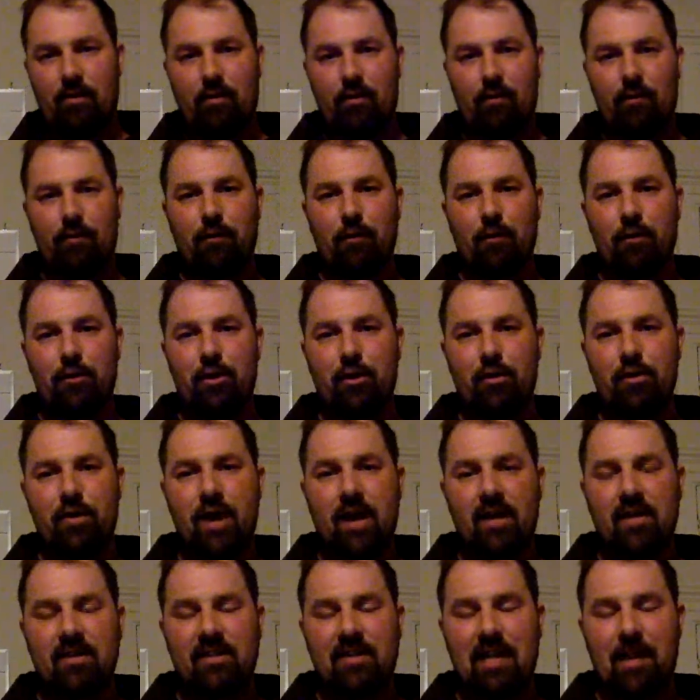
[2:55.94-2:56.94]
for your
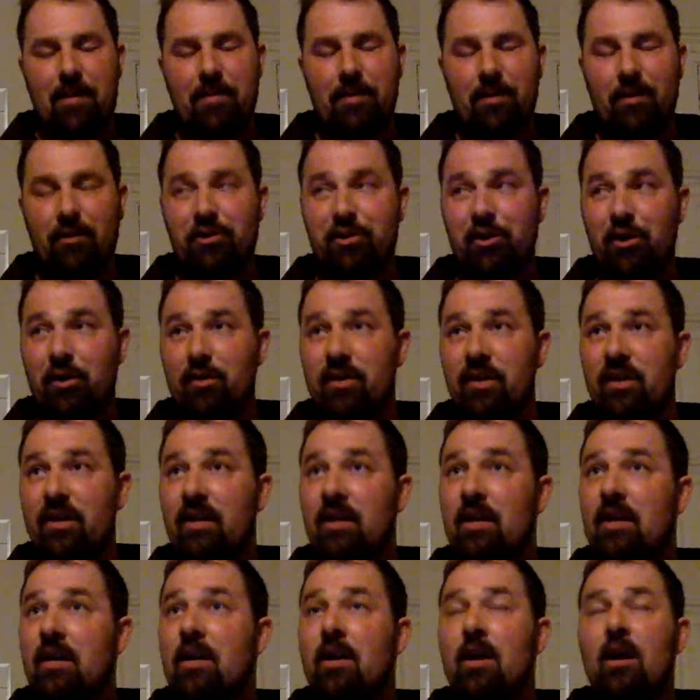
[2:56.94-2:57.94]
next step in your journey.
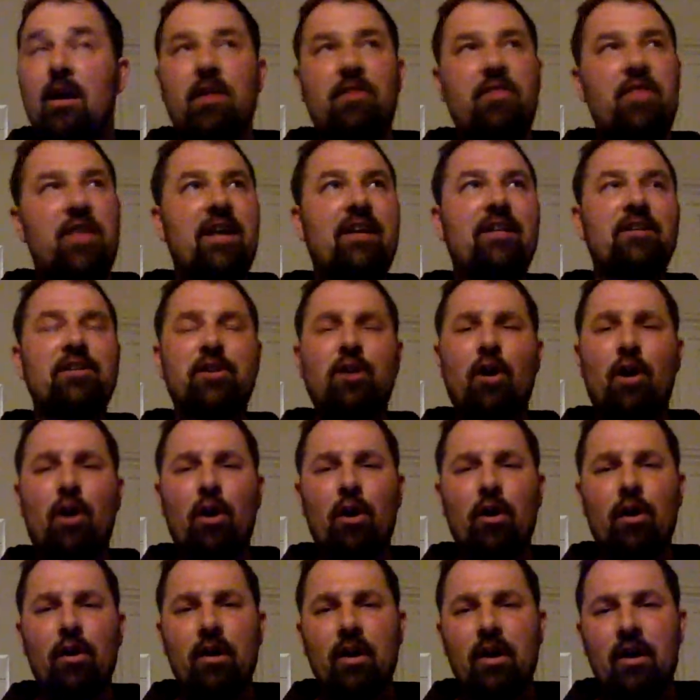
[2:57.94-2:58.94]
Things that
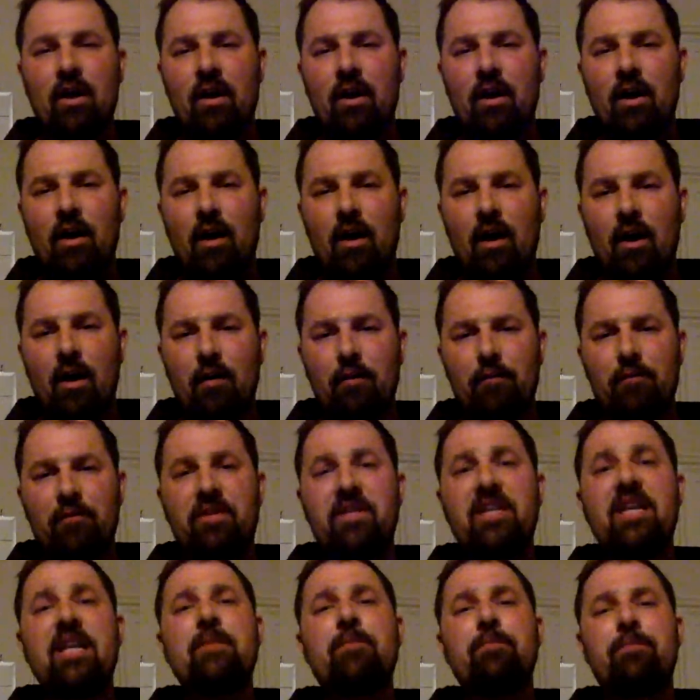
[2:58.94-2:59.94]
are of
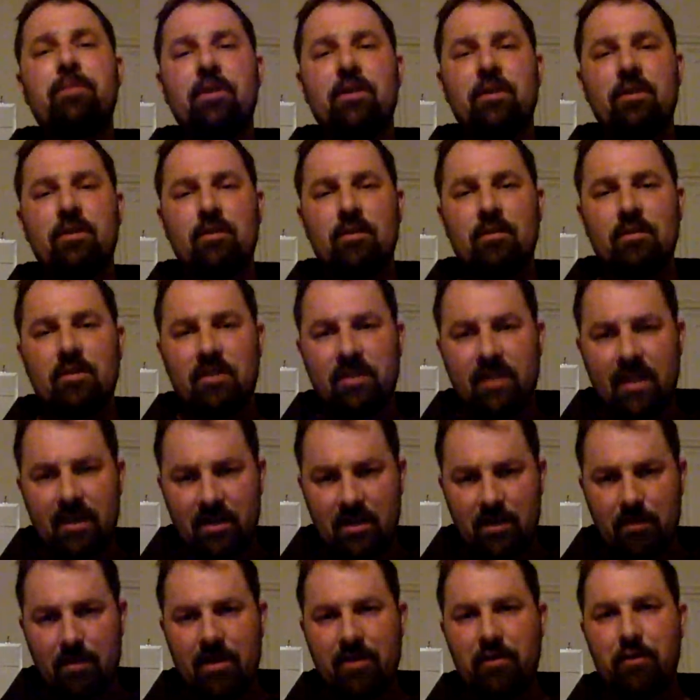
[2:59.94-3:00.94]
deep
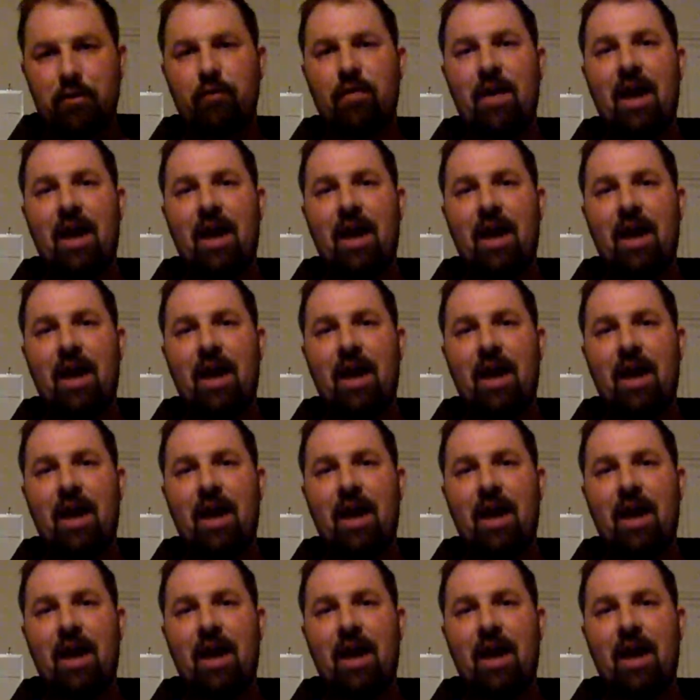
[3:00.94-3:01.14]
sentimental